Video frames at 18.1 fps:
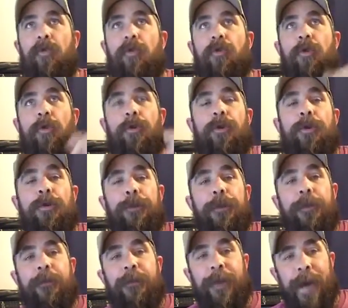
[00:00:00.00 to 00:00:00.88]
through your
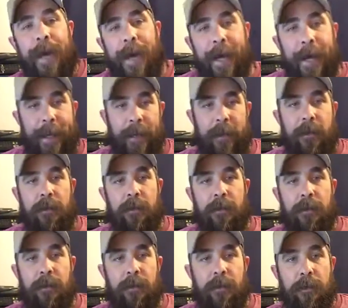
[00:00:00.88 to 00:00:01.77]

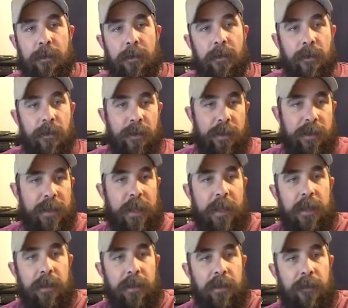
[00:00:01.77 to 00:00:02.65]
device, through the
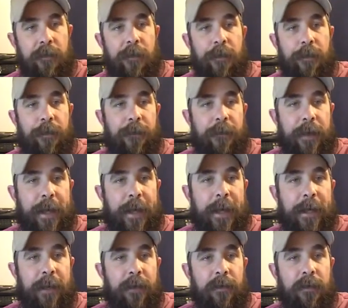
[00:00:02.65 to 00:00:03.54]
settings of your
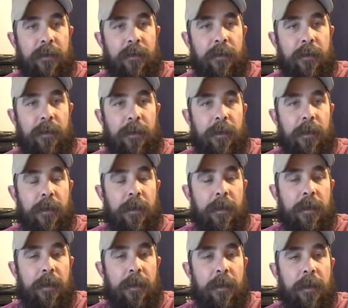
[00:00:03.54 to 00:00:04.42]
device,
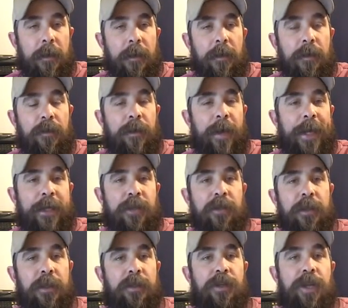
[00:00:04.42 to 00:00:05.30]
you're
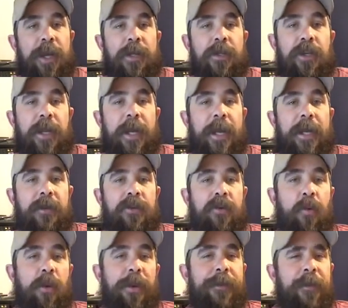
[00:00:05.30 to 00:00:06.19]
actually changing as
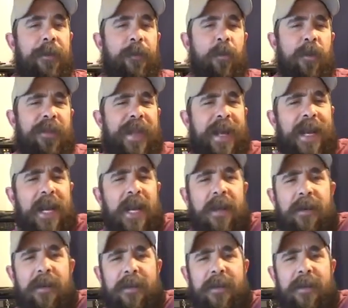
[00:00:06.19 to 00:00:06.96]
to whether when that